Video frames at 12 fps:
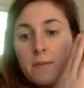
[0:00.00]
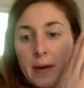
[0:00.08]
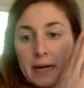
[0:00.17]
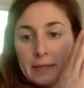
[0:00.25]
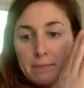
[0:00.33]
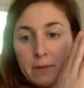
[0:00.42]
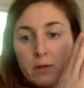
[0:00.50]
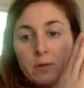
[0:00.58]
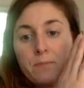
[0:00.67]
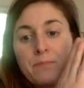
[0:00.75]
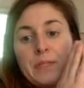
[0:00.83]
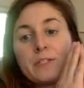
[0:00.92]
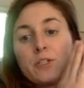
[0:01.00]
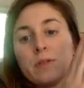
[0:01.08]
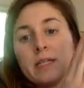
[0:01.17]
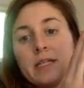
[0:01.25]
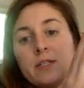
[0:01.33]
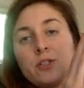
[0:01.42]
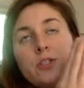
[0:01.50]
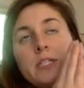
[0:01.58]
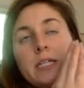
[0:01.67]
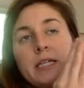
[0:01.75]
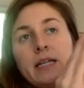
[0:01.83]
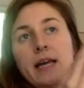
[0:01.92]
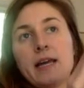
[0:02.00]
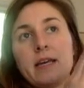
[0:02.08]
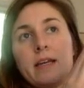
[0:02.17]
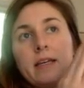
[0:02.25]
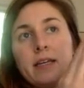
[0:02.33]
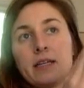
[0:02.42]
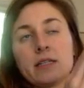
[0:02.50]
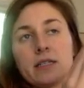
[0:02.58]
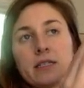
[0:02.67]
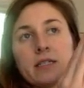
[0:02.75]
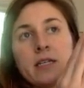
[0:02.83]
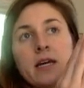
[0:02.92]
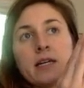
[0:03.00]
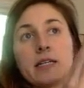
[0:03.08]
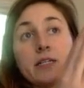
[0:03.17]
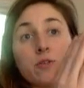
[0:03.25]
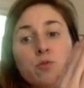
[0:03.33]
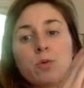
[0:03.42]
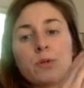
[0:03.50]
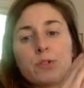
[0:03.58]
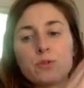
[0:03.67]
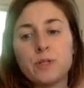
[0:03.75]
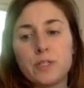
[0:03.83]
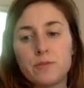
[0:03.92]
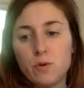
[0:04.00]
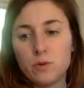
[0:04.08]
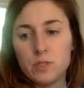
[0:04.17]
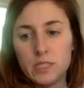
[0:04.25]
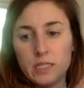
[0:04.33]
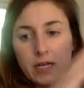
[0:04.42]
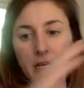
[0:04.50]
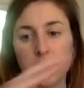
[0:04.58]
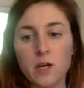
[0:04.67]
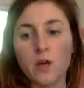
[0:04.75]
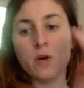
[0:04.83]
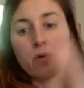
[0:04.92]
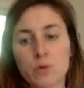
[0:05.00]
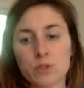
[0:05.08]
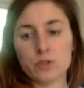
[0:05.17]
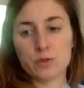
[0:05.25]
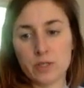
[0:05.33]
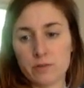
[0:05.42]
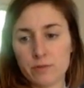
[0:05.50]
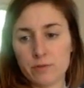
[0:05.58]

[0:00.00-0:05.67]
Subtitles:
backbone, and so each DNA helix contains 1 strand of old DNA, 1 strand of